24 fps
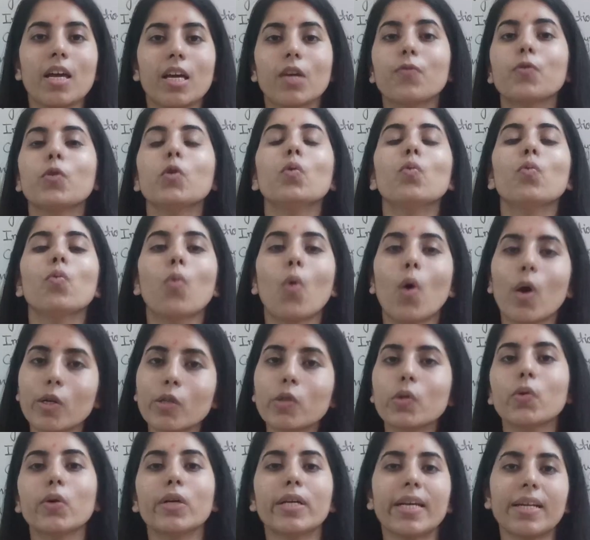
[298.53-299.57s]
if you
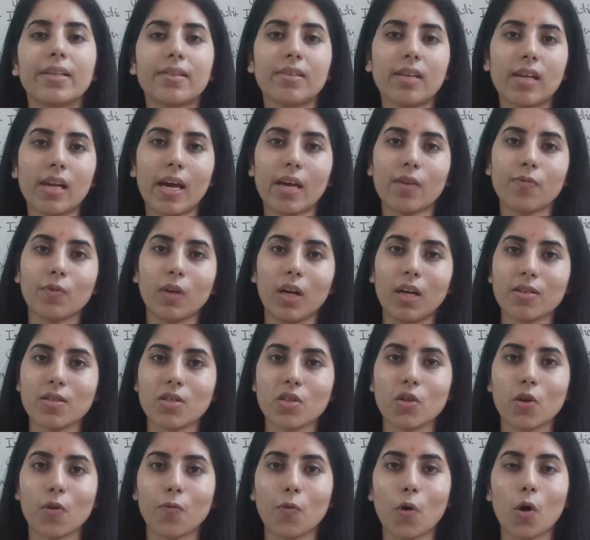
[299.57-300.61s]
want to attend the live
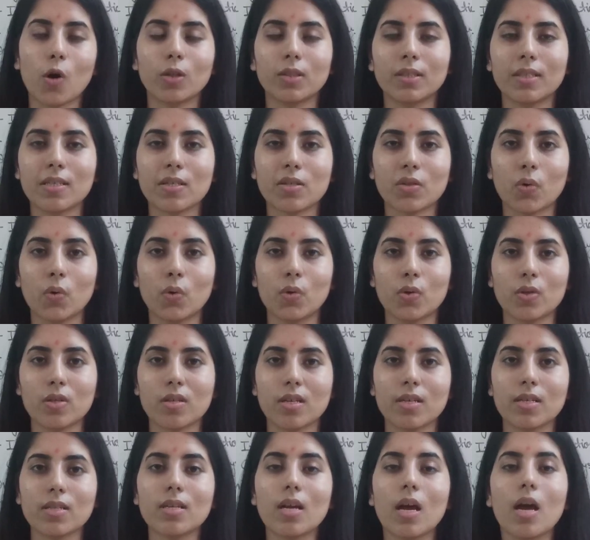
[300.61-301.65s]
classes of all these
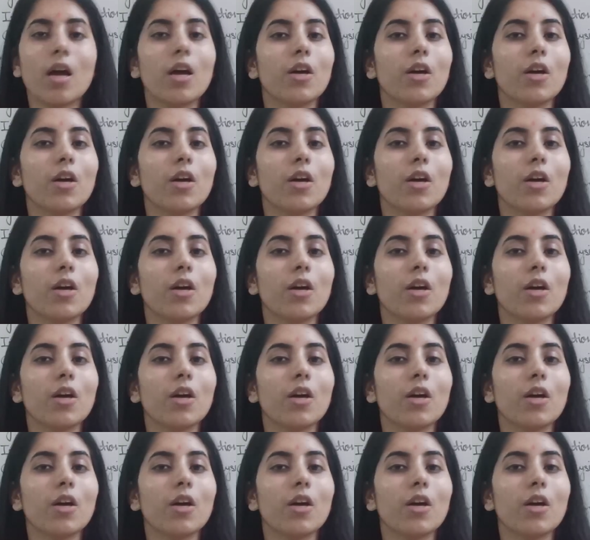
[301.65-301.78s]
courses,